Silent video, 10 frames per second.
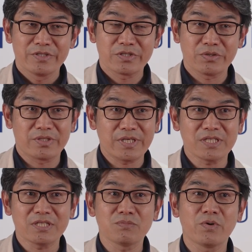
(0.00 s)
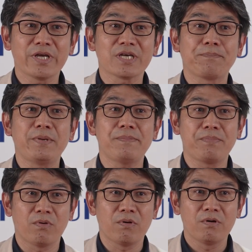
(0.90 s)
So this is more like a
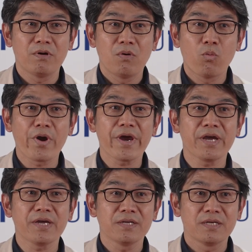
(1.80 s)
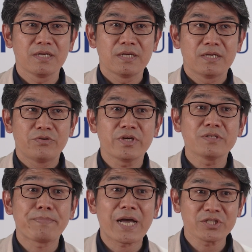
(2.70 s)
people where
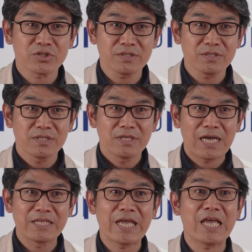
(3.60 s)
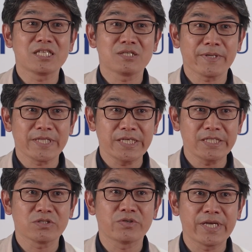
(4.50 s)
real passion and
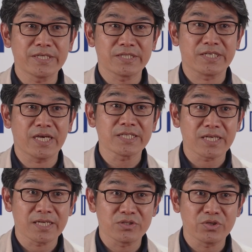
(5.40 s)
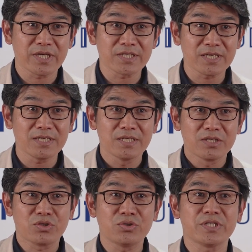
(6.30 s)
expertise strengths gather together
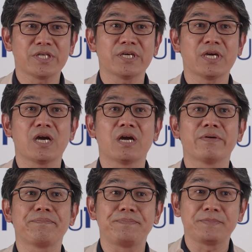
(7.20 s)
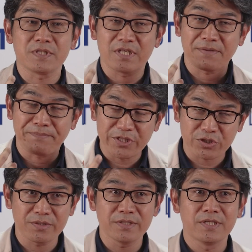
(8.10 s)
to share their
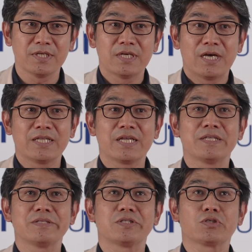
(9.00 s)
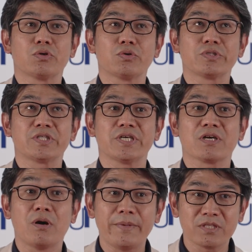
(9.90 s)
vision, and then so share
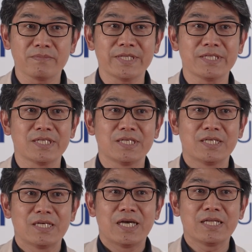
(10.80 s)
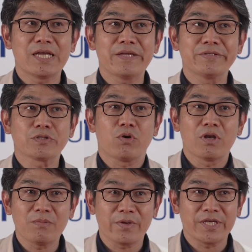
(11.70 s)
commitment and then
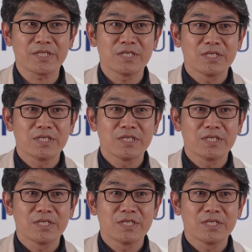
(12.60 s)
collaborate.